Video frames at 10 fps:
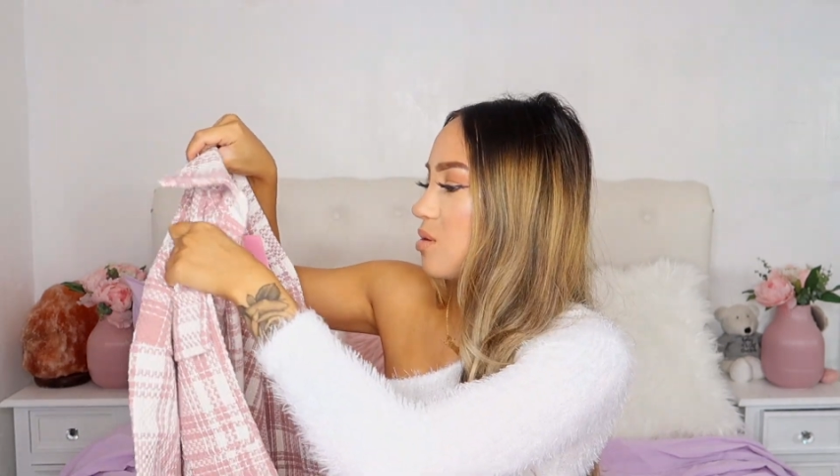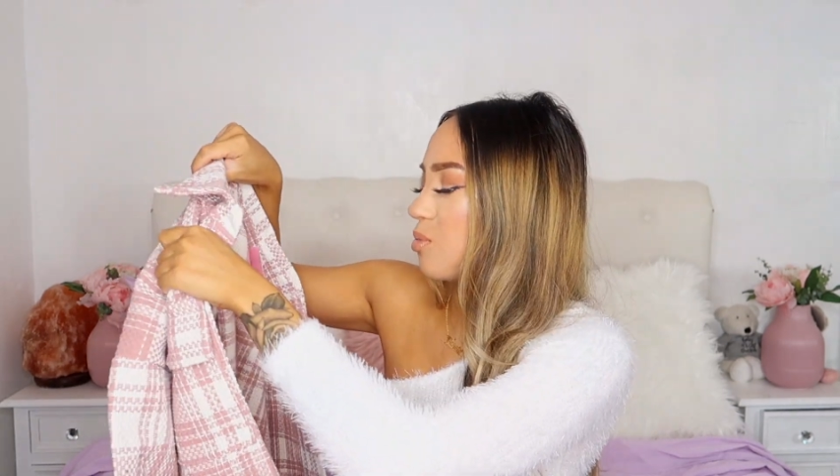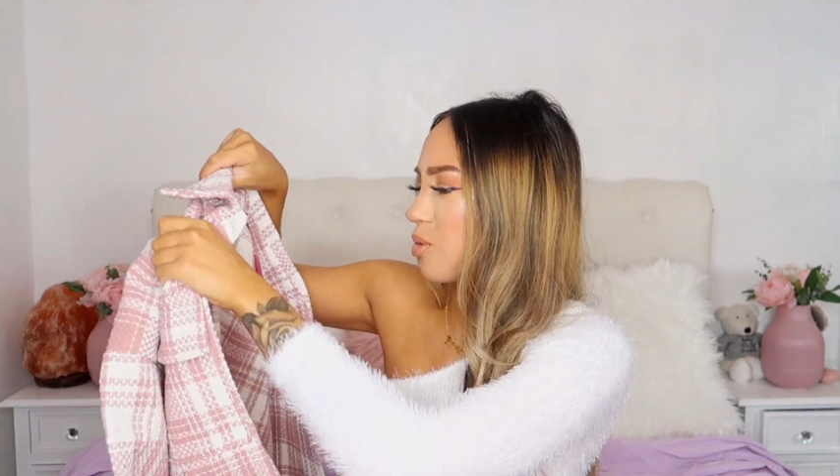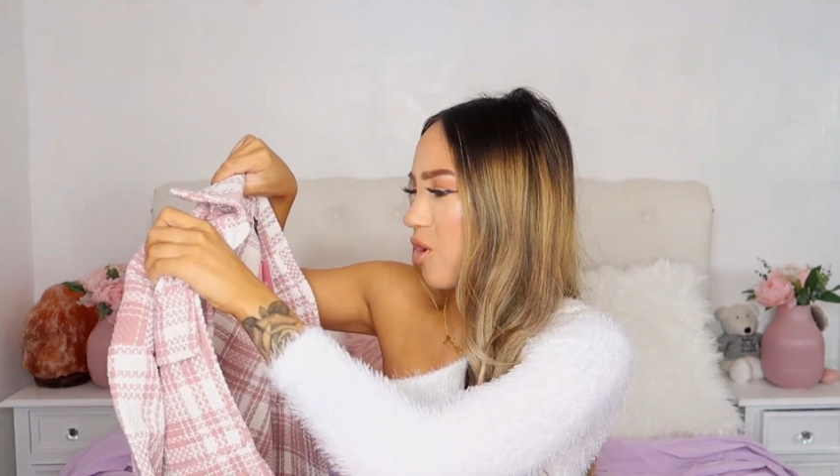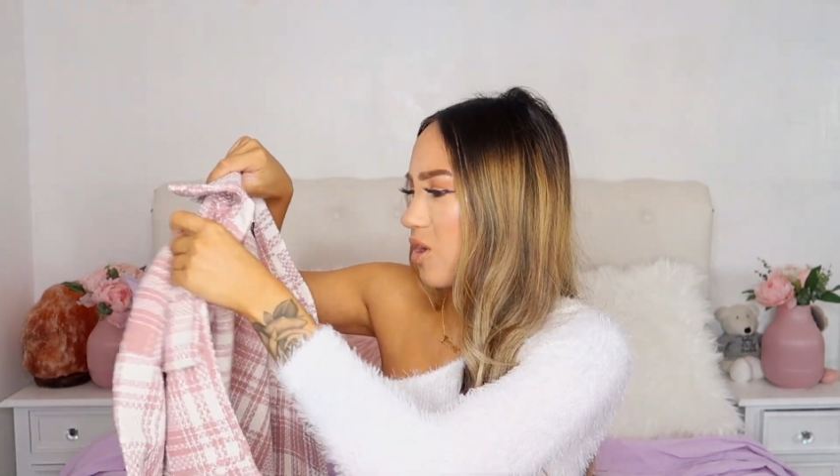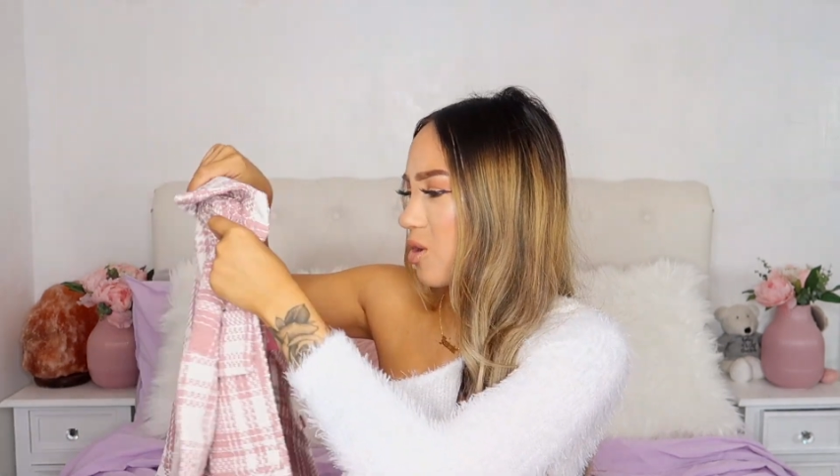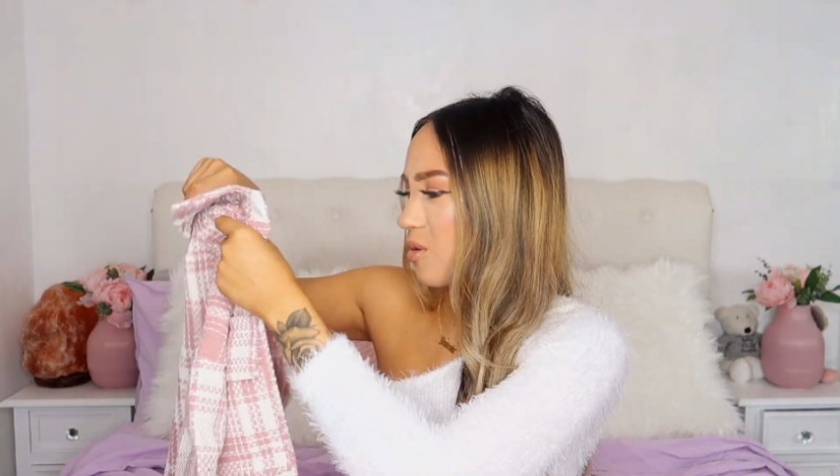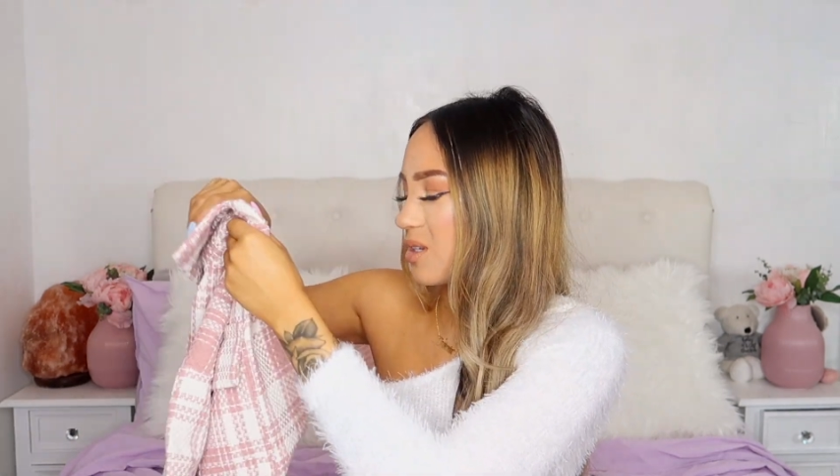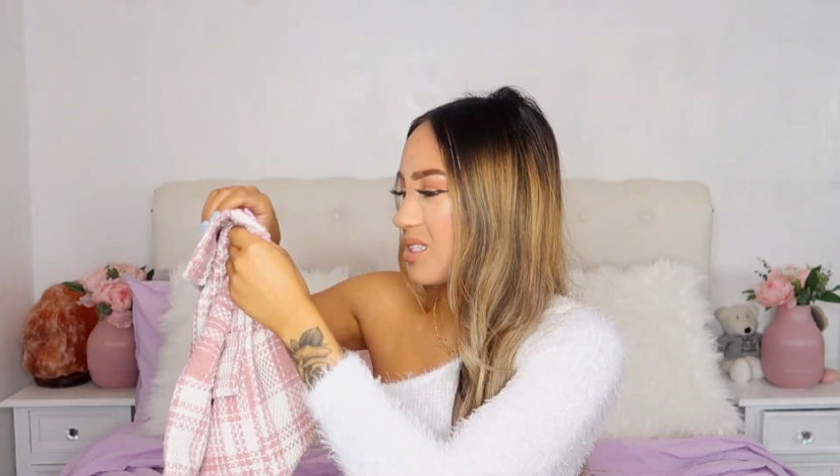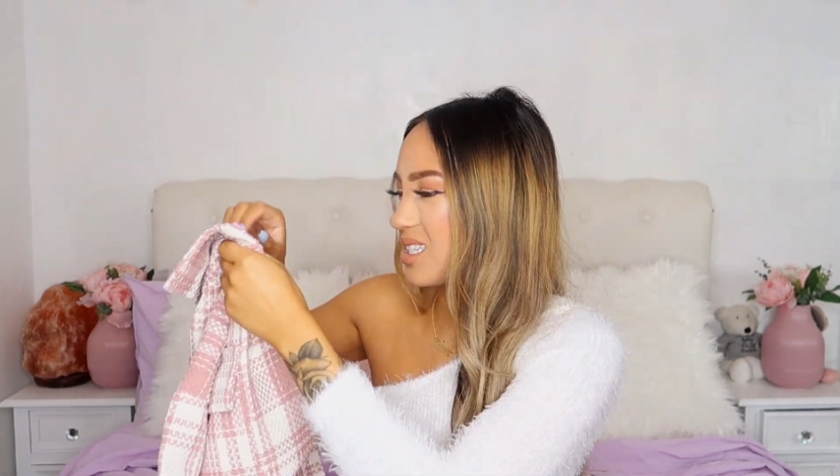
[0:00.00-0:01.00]
you'll be wearing
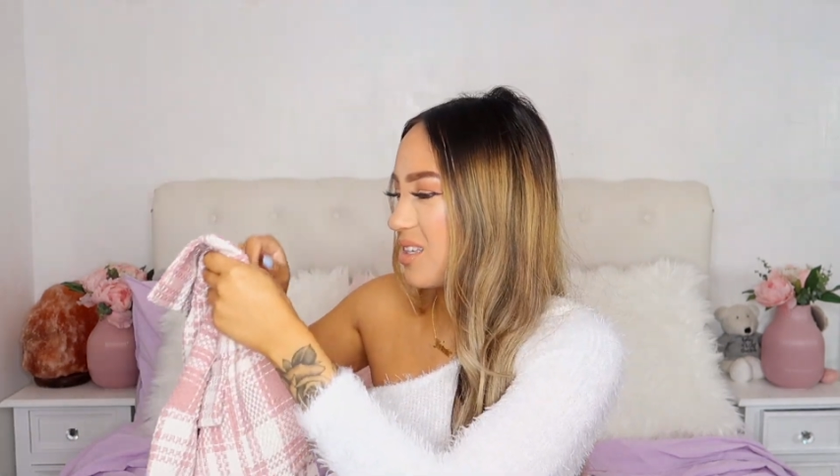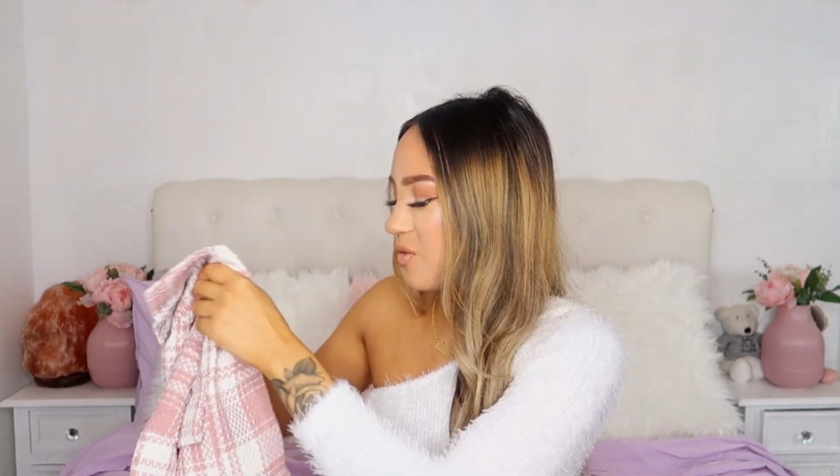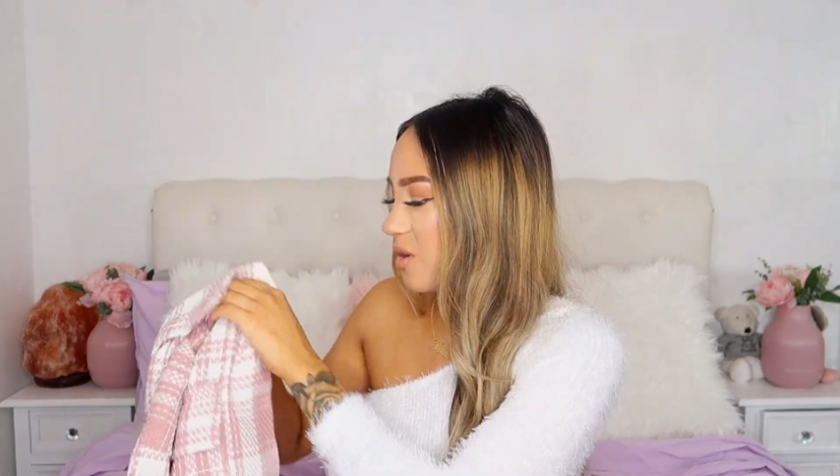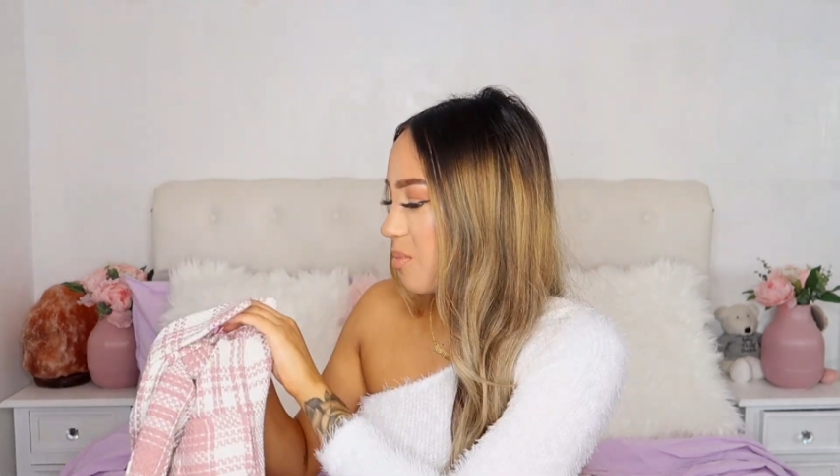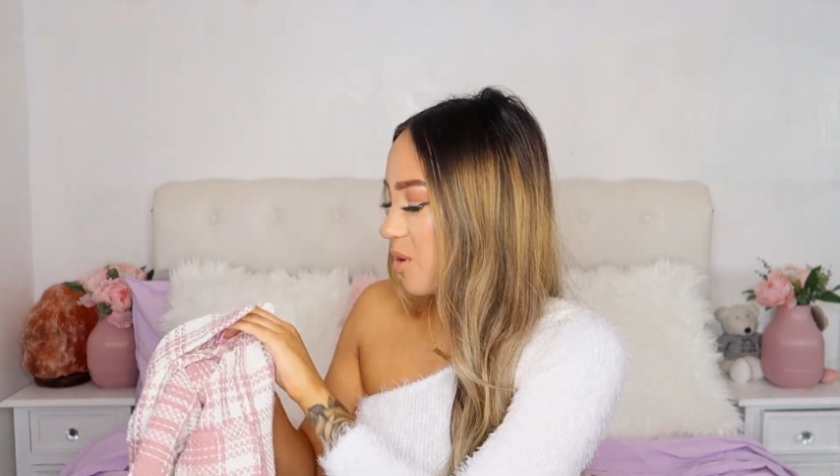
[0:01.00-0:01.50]
clothes underneath it,